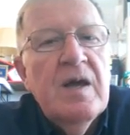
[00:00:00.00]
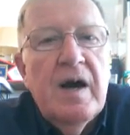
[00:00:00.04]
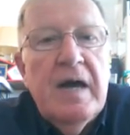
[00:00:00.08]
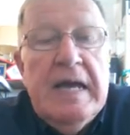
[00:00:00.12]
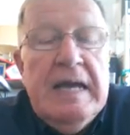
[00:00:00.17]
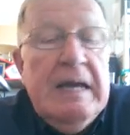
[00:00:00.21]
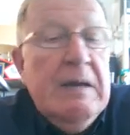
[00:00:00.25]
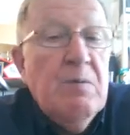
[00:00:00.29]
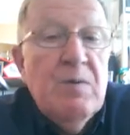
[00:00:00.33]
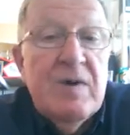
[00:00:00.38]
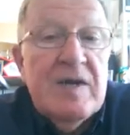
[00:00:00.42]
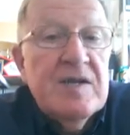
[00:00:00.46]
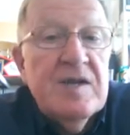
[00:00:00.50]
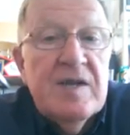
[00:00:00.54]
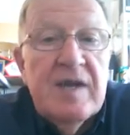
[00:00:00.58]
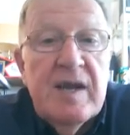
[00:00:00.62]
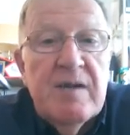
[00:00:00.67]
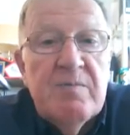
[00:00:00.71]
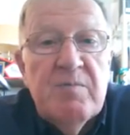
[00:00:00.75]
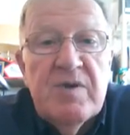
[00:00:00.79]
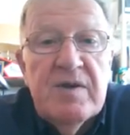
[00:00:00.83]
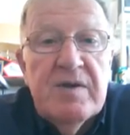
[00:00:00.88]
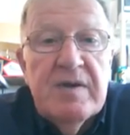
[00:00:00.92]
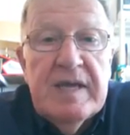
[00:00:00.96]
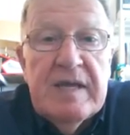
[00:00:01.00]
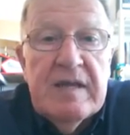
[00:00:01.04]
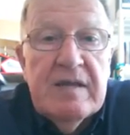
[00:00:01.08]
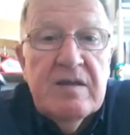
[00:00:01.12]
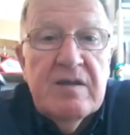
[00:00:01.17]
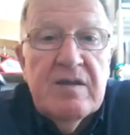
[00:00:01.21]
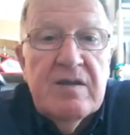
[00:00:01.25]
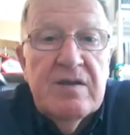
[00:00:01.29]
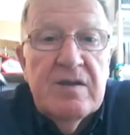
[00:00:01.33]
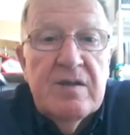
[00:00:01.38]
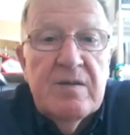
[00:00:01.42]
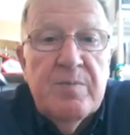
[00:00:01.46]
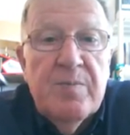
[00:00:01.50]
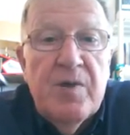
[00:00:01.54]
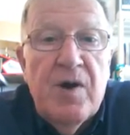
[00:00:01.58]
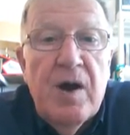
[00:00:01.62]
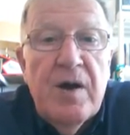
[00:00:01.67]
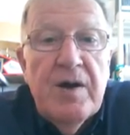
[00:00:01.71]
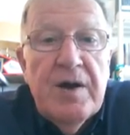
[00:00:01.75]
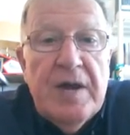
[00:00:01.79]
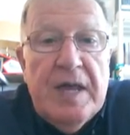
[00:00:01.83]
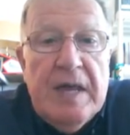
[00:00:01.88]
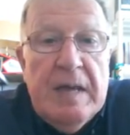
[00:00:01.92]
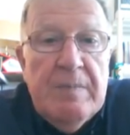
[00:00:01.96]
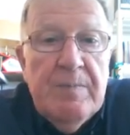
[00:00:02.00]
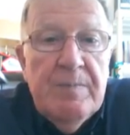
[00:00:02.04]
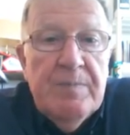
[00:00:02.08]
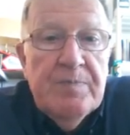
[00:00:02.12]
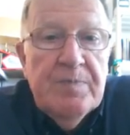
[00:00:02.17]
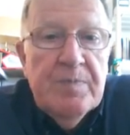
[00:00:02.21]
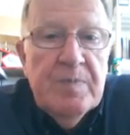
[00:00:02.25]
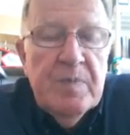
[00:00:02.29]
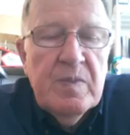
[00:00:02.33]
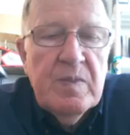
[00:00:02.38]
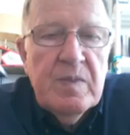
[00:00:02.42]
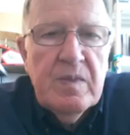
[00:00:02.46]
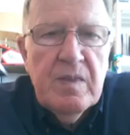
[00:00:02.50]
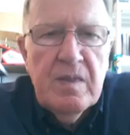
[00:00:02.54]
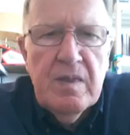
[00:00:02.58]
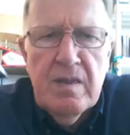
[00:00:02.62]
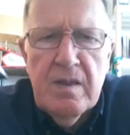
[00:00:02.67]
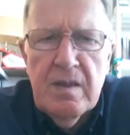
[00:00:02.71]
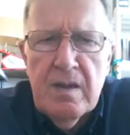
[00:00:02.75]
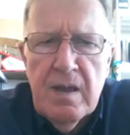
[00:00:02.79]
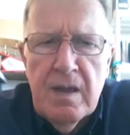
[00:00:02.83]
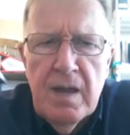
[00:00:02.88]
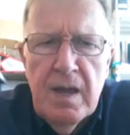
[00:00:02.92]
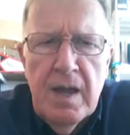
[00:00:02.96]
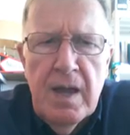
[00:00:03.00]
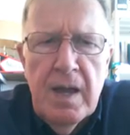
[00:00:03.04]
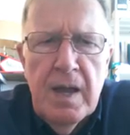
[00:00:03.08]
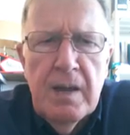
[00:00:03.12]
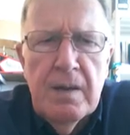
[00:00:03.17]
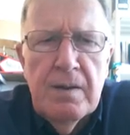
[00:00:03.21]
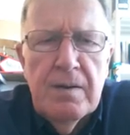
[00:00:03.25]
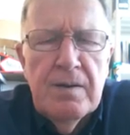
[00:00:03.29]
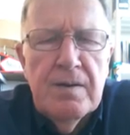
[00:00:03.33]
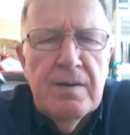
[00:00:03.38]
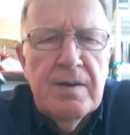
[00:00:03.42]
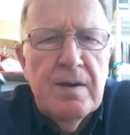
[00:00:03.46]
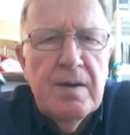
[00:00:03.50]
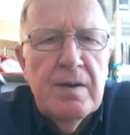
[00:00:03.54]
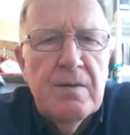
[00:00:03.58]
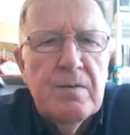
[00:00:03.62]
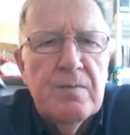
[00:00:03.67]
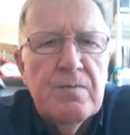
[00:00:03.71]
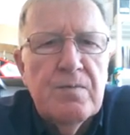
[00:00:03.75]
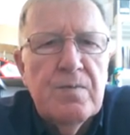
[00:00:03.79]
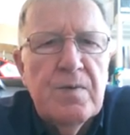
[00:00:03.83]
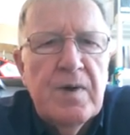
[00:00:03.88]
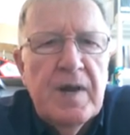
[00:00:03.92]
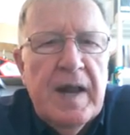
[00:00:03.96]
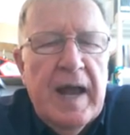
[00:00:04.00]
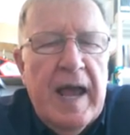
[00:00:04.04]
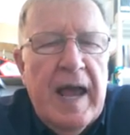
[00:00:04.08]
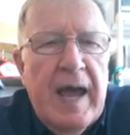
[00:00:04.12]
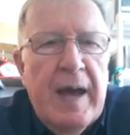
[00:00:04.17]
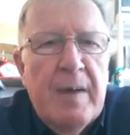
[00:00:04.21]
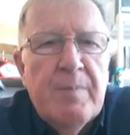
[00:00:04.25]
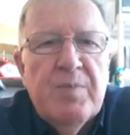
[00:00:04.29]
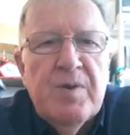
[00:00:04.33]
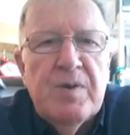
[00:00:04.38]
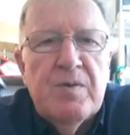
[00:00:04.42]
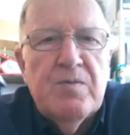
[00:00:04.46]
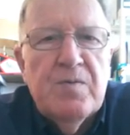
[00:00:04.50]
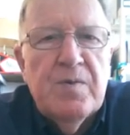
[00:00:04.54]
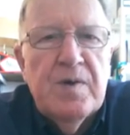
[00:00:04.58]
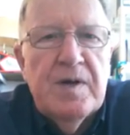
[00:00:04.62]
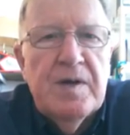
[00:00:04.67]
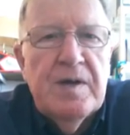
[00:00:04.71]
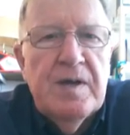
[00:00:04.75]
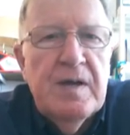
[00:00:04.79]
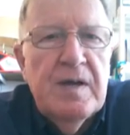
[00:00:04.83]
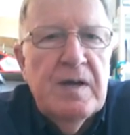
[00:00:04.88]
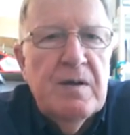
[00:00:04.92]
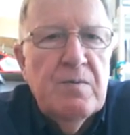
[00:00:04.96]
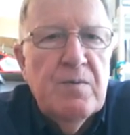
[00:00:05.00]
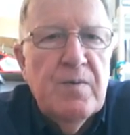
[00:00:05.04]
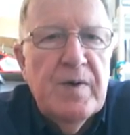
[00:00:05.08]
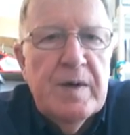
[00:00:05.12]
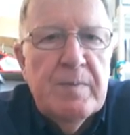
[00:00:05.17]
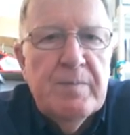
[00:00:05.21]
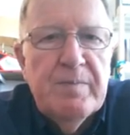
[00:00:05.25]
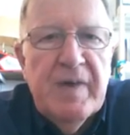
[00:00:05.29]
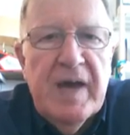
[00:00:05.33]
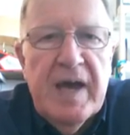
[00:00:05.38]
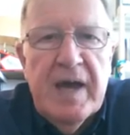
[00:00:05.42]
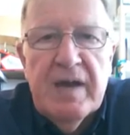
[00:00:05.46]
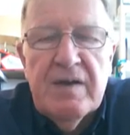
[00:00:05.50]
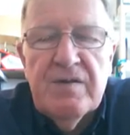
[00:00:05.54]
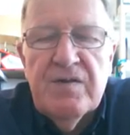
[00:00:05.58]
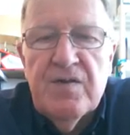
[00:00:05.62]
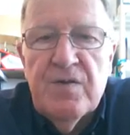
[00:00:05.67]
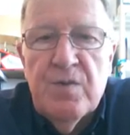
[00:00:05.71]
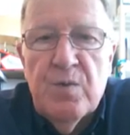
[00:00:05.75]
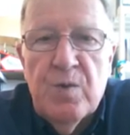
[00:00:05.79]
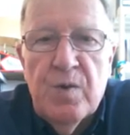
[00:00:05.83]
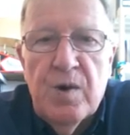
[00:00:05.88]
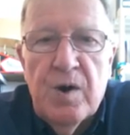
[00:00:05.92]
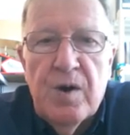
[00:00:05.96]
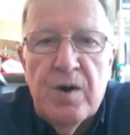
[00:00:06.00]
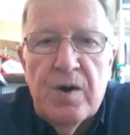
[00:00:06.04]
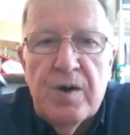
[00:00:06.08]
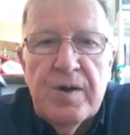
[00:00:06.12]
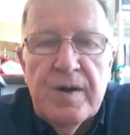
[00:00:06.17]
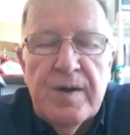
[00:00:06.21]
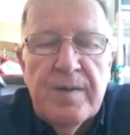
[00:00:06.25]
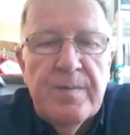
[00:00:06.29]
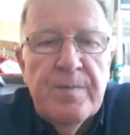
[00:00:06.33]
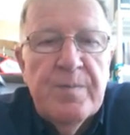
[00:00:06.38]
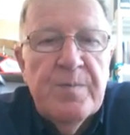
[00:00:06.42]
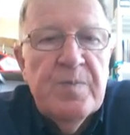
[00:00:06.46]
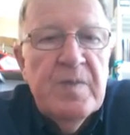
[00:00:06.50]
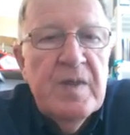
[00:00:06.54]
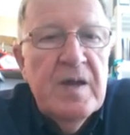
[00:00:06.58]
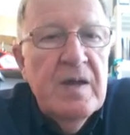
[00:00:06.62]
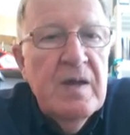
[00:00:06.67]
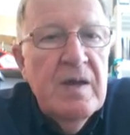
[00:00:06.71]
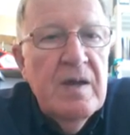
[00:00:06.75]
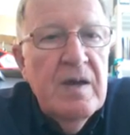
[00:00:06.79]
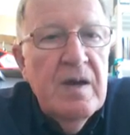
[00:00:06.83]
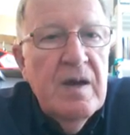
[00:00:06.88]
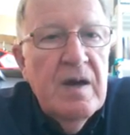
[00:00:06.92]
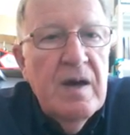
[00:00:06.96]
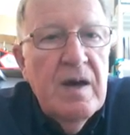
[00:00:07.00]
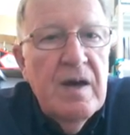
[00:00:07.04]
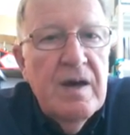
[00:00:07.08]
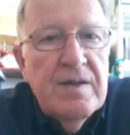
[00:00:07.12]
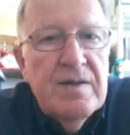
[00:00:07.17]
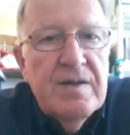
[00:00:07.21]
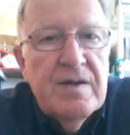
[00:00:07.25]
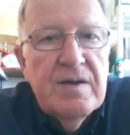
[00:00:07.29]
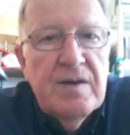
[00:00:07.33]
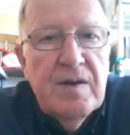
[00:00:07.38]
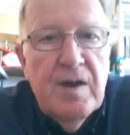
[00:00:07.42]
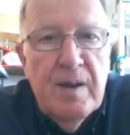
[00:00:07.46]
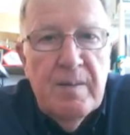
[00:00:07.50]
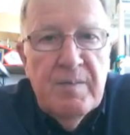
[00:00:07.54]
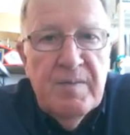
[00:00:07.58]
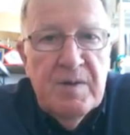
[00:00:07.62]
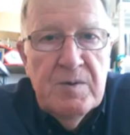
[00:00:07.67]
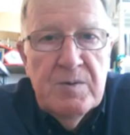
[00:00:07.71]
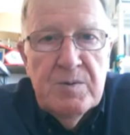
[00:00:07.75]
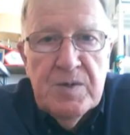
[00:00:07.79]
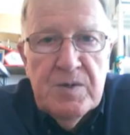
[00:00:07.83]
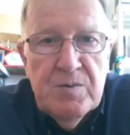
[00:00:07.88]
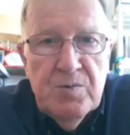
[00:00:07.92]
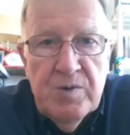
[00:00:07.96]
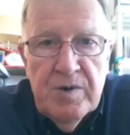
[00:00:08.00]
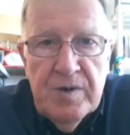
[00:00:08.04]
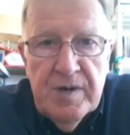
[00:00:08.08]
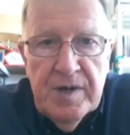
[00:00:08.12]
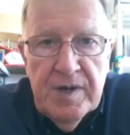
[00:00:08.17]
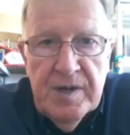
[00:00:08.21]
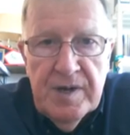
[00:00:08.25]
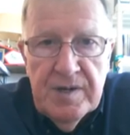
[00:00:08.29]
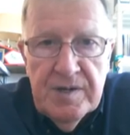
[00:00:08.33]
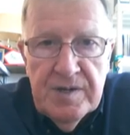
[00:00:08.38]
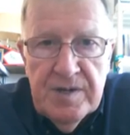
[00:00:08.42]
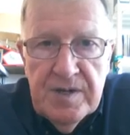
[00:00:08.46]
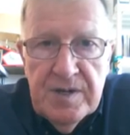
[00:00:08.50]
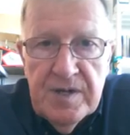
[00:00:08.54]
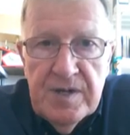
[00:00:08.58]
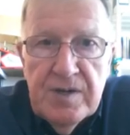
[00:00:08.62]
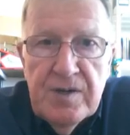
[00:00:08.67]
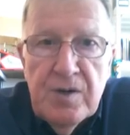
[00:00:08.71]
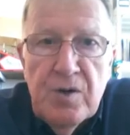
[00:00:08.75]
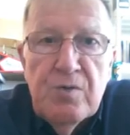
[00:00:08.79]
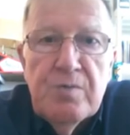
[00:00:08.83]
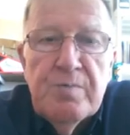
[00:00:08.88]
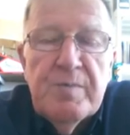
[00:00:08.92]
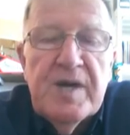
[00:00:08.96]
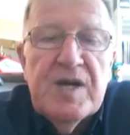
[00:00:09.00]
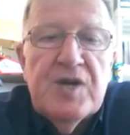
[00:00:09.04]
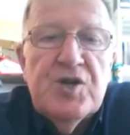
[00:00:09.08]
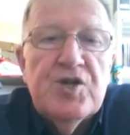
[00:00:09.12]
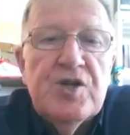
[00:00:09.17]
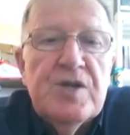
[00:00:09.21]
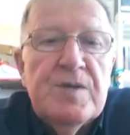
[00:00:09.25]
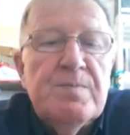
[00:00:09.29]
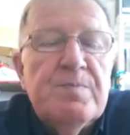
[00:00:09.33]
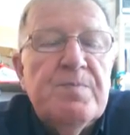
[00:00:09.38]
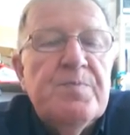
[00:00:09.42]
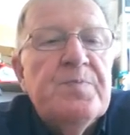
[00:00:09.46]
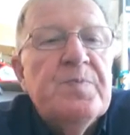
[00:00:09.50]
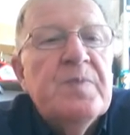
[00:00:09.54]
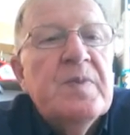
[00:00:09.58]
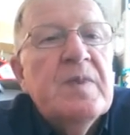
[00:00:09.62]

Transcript: he wasn't able to get to the party. And what happened when he went back to work, at the time he was working as a stonemason,